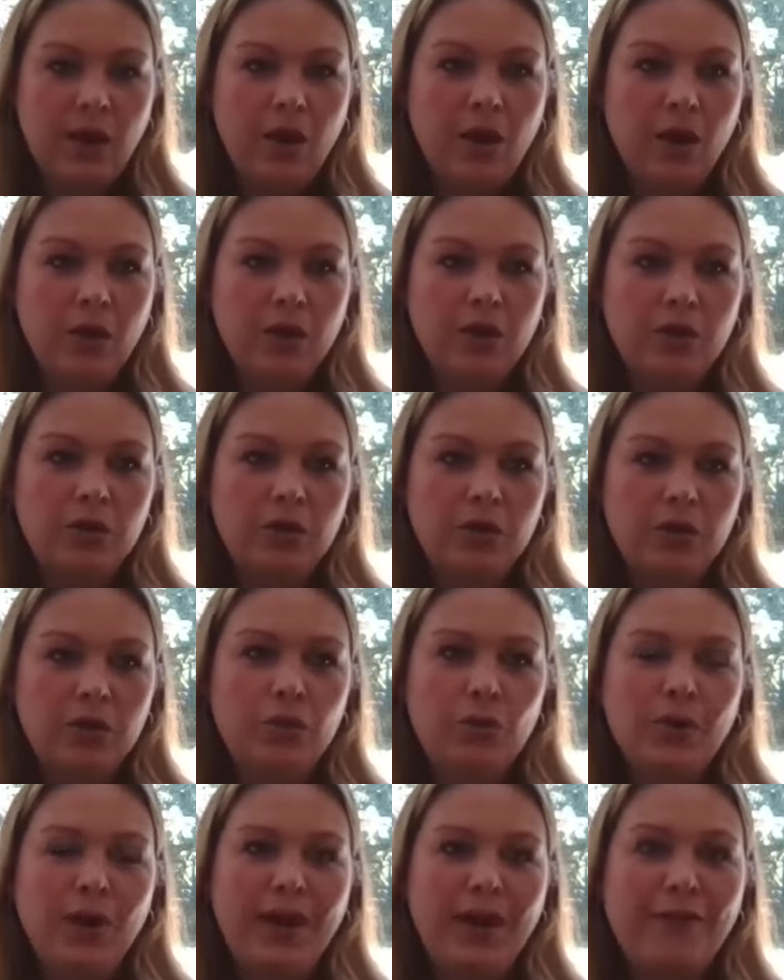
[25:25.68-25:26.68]
are
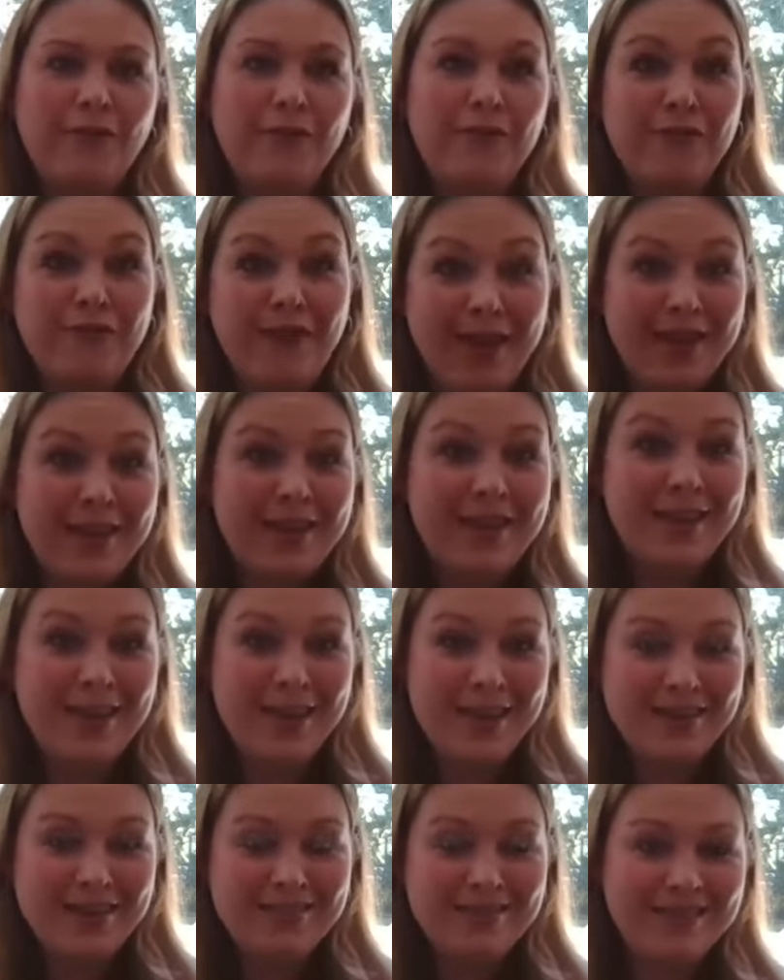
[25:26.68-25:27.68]
you kind of faking
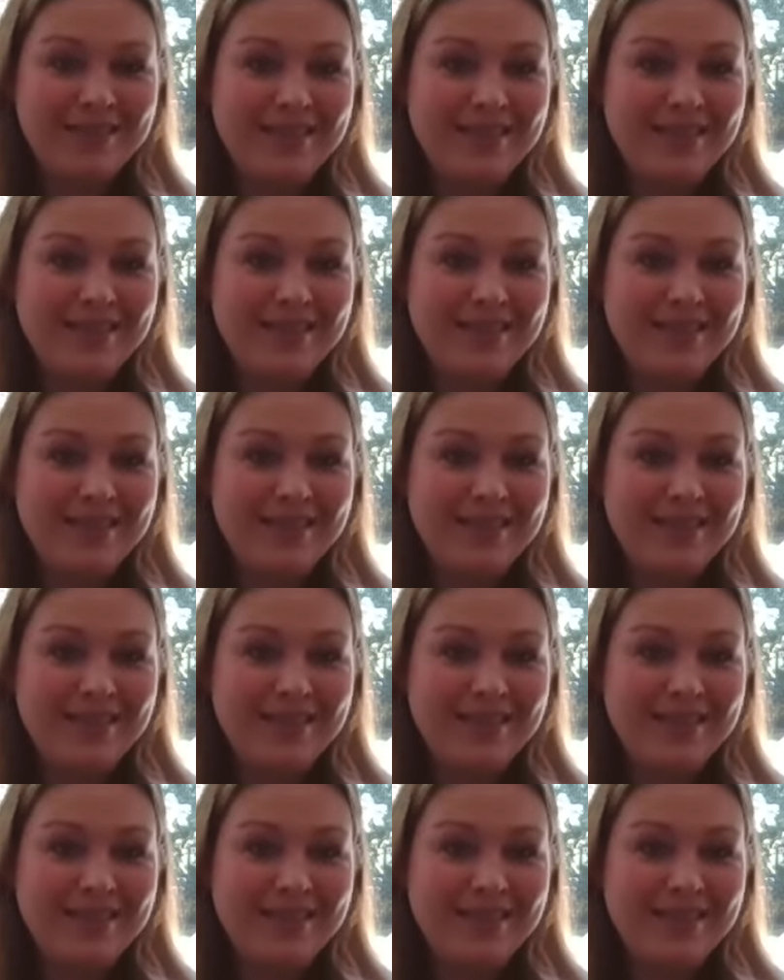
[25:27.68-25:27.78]
it